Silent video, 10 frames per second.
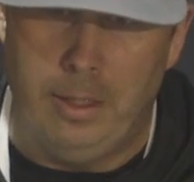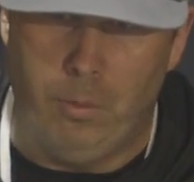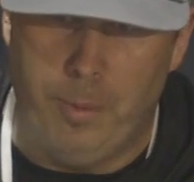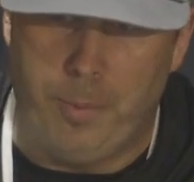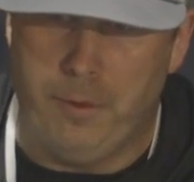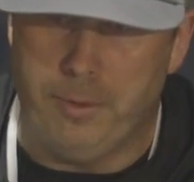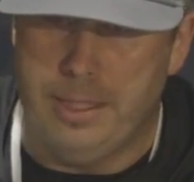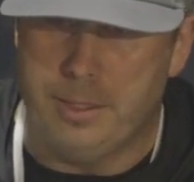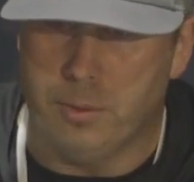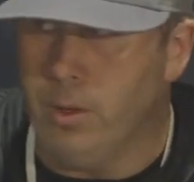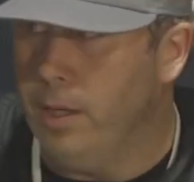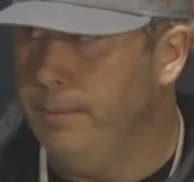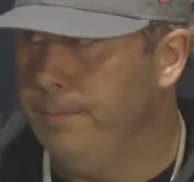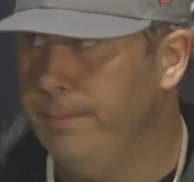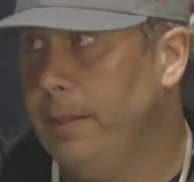rip off a decent
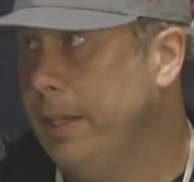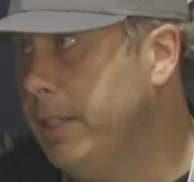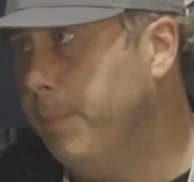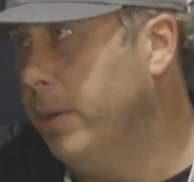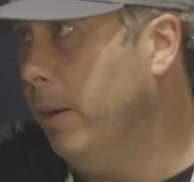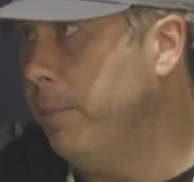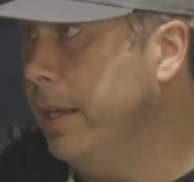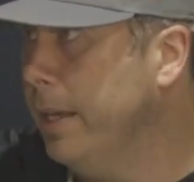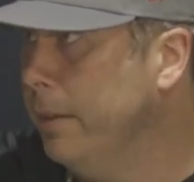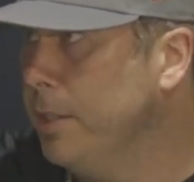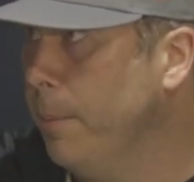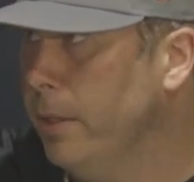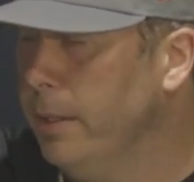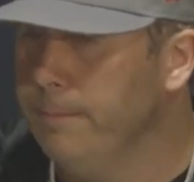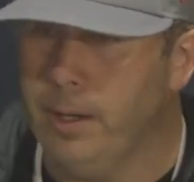run, and they tip it up, and they
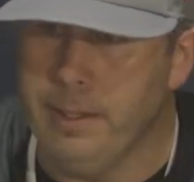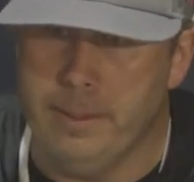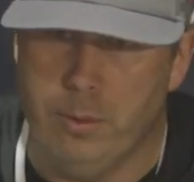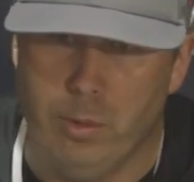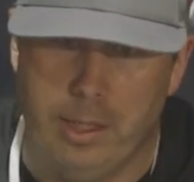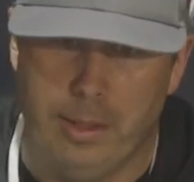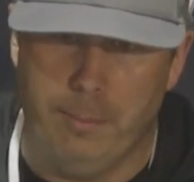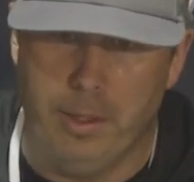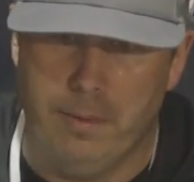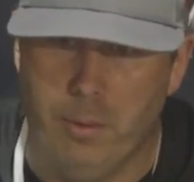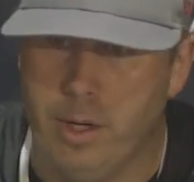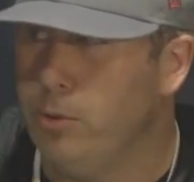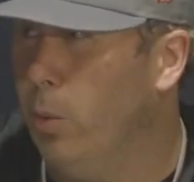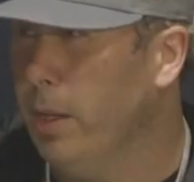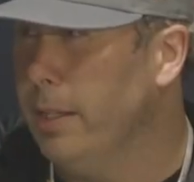intercepted it, right? And I believe they went
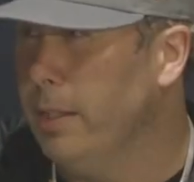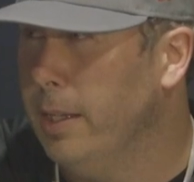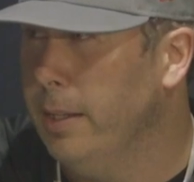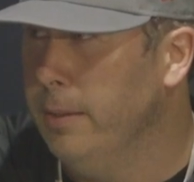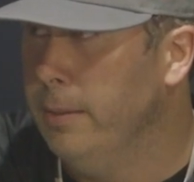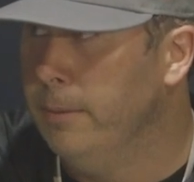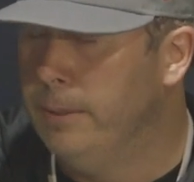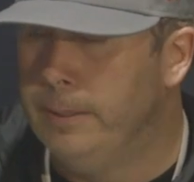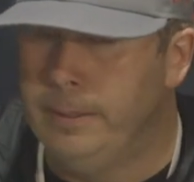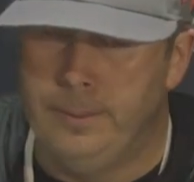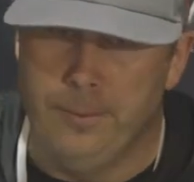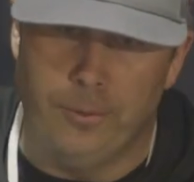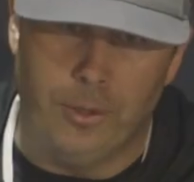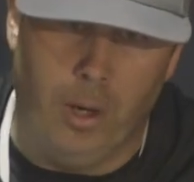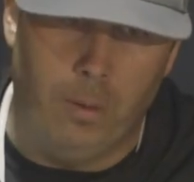up 28-10.
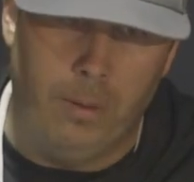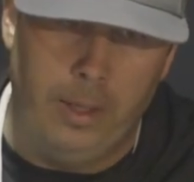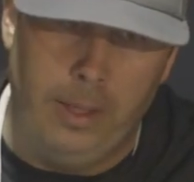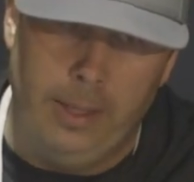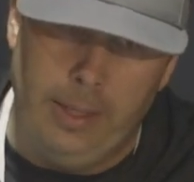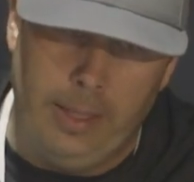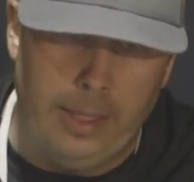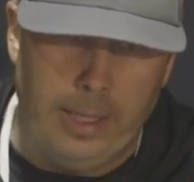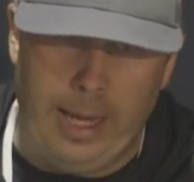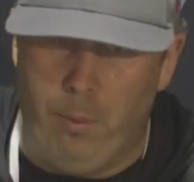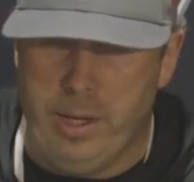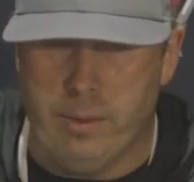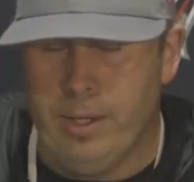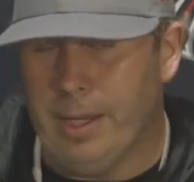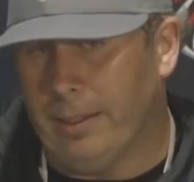So, yeah,
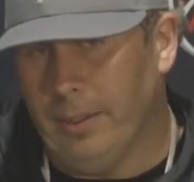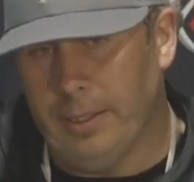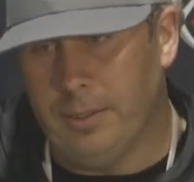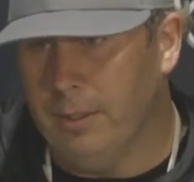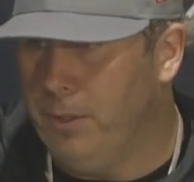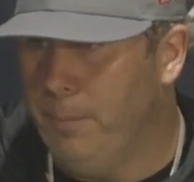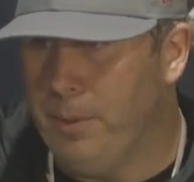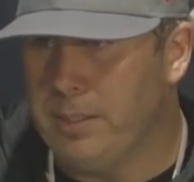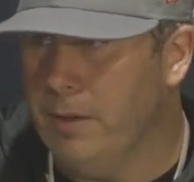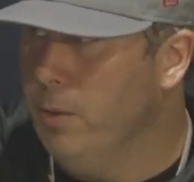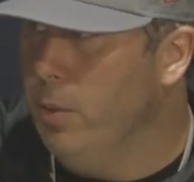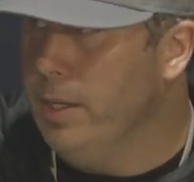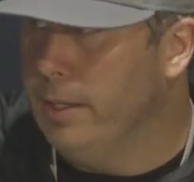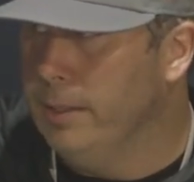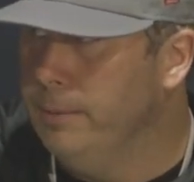we got to clean stuff up. That's every
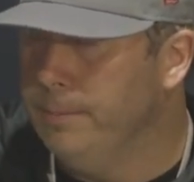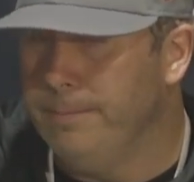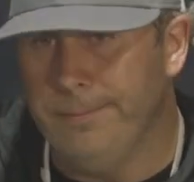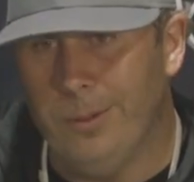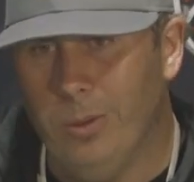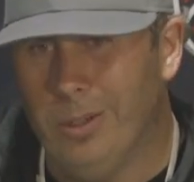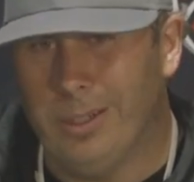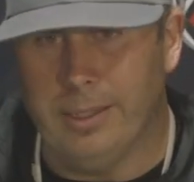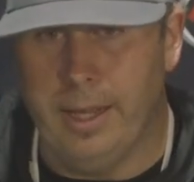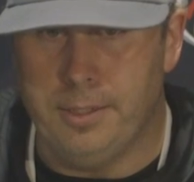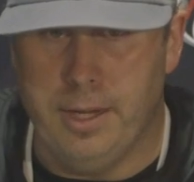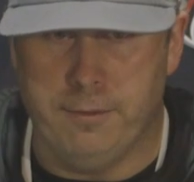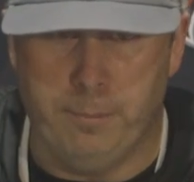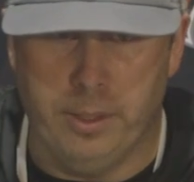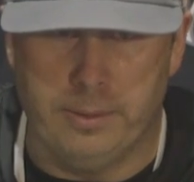week. We'll look at that,
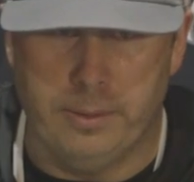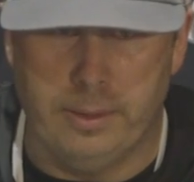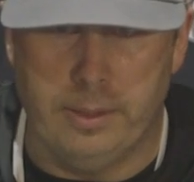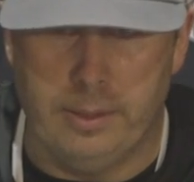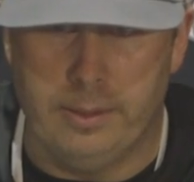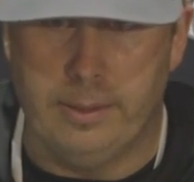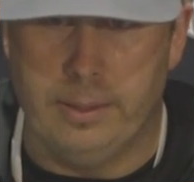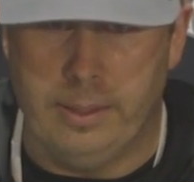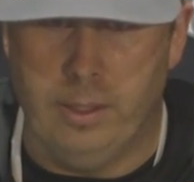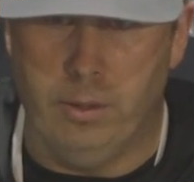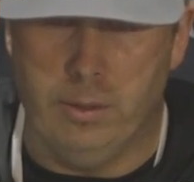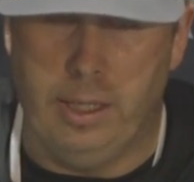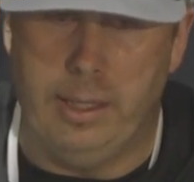Jeff. But, you know,